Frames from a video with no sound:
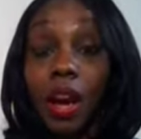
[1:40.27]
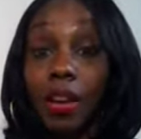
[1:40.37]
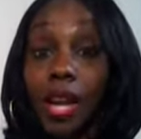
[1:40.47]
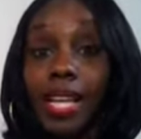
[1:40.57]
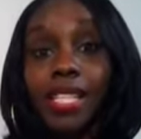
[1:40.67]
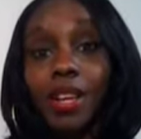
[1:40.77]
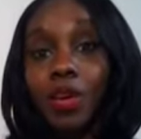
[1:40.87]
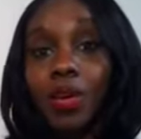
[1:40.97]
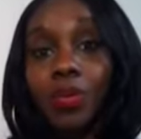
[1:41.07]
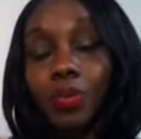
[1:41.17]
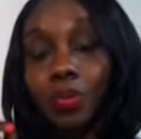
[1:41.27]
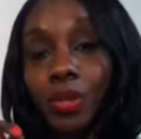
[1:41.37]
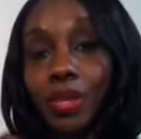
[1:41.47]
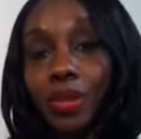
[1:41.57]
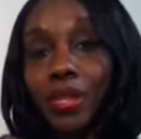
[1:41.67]
Okay, so
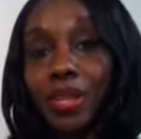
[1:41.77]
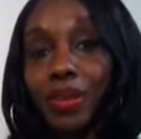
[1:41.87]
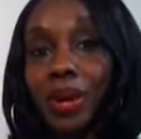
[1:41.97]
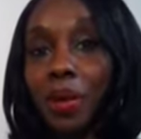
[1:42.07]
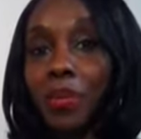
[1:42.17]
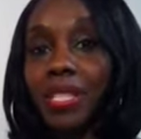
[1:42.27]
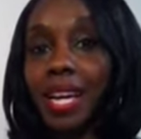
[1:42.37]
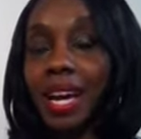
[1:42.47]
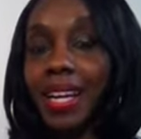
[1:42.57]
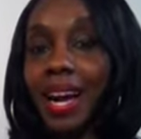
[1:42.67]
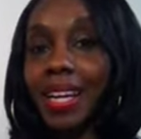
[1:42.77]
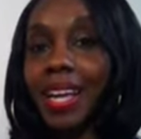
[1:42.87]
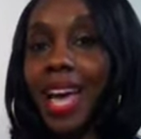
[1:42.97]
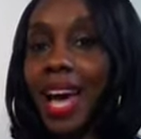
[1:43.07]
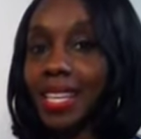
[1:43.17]
with doing the cucumbers, I kind
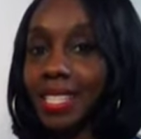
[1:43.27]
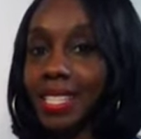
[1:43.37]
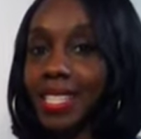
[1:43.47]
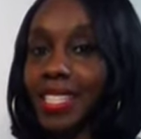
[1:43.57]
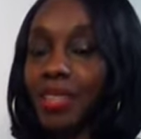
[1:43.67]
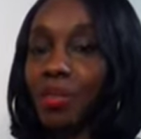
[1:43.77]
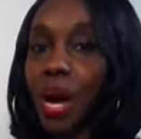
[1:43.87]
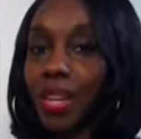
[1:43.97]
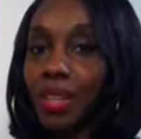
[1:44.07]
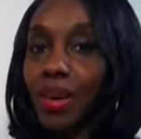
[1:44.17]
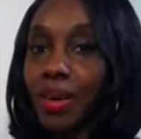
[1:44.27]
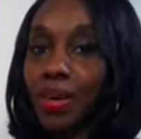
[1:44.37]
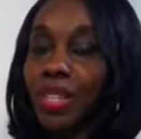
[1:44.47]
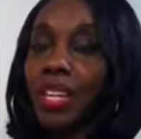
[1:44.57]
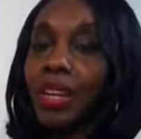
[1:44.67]
of add the seasoning right
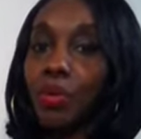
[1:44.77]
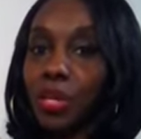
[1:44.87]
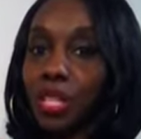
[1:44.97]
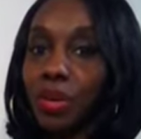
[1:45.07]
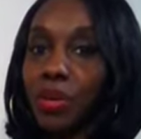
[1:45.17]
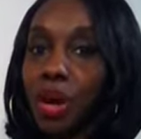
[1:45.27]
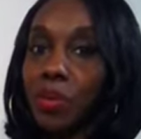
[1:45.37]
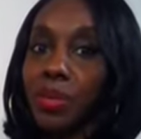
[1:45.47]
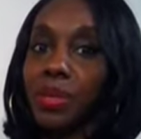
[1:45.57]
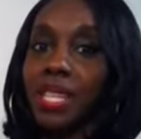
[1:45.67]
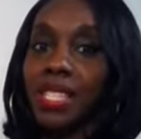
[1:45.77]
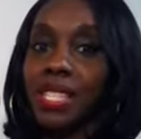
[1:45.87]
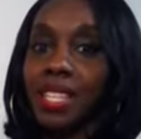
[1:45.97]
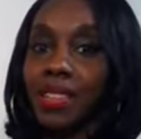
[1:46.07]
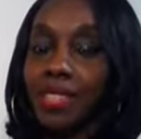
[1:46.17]
along with the cucumbers because
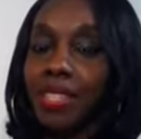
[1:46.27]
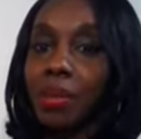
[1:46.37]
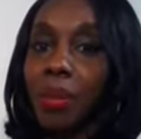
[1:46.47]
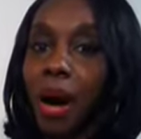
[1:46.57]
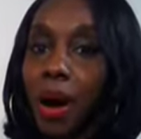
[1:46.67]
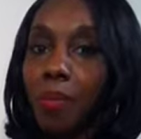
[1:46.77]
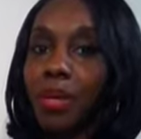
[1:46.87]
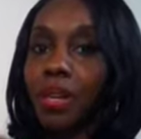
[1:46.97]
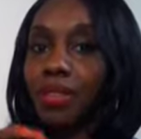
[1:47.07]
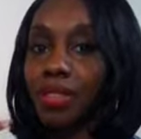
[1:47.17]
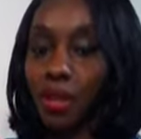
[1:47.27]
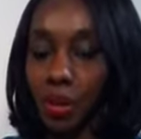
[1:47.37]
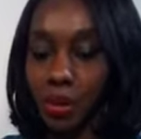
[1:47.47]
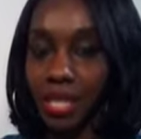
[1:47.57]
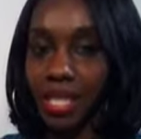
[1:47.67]
it gives it the pop for the
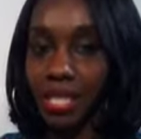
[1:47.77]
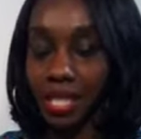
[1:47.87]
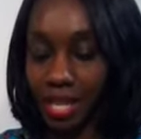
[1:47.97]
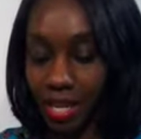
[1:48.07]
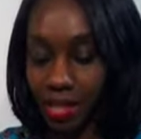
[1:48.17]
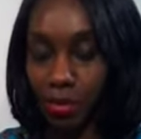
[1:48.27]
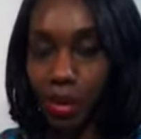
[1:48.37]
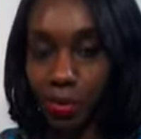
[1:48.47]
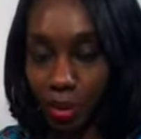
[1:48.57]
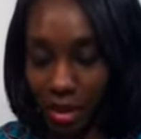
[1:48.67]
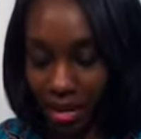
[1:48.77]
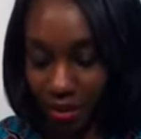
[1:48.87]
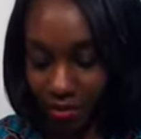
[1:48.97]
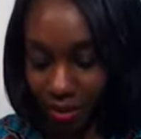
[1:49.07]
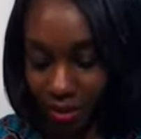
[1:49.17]
whole dish. So I'm going to pour that
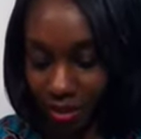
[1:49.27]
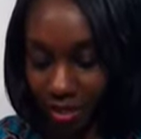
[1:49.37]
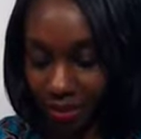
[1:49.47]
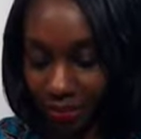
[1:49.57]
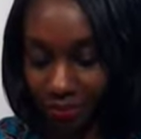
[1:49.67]
in first.